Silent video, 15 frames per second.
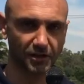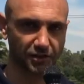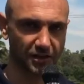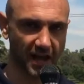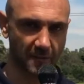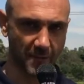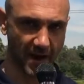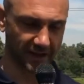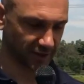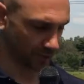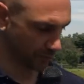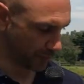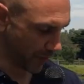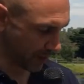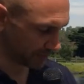So that
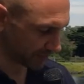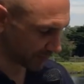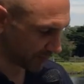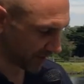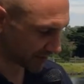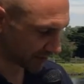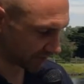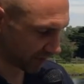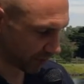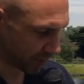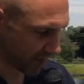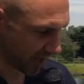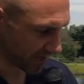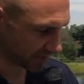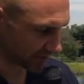makes BOMS the best
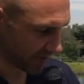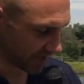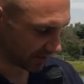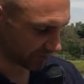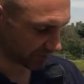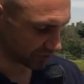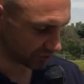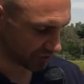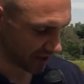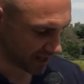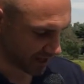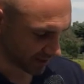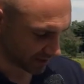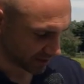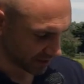forecast data for
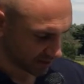Australia,